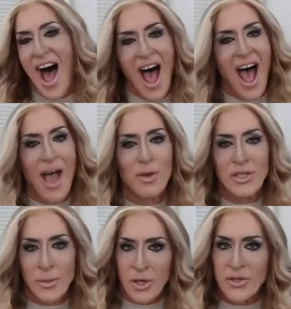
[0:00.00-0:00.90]
I was
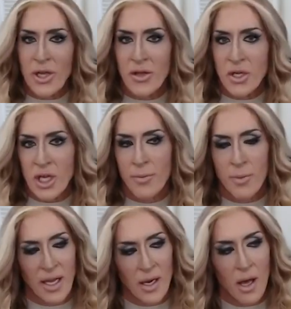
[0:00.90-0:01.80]
supposed to go to the gym. I'm like,
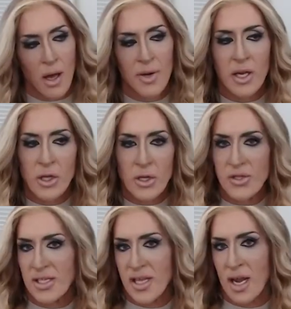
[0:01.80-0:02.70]
no, I'm gonna go use this
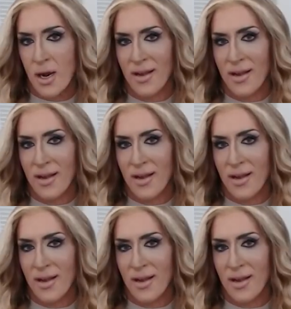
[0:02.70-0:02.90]
hair.